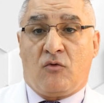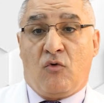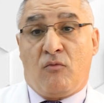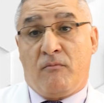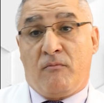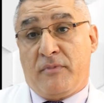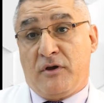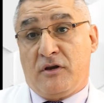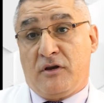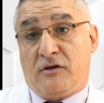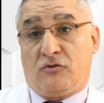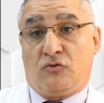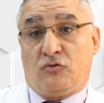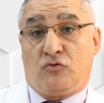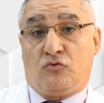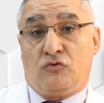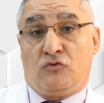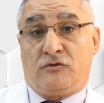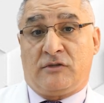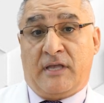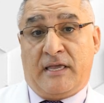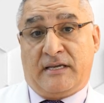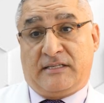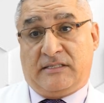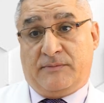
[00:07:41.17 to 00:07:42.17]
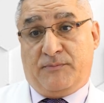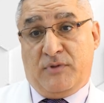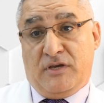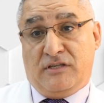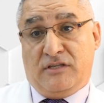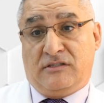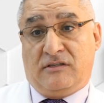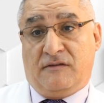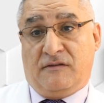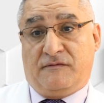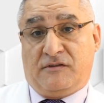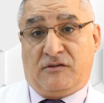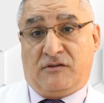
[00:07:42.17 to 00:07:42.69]
Compared to the
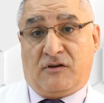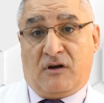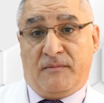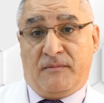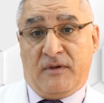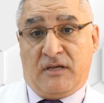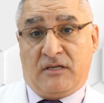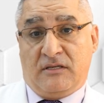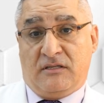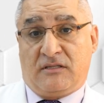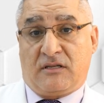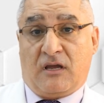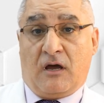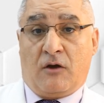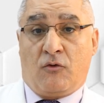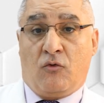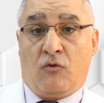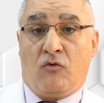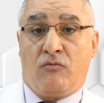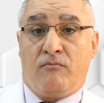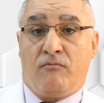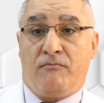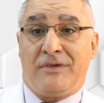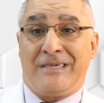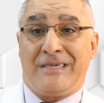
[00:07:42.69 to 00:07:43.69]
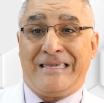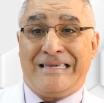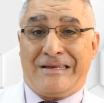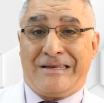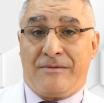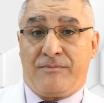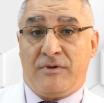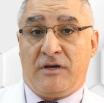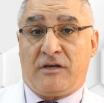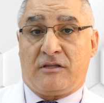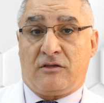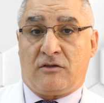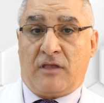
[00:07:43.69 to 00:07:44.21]
expensive ceramic, it cannot be repaired.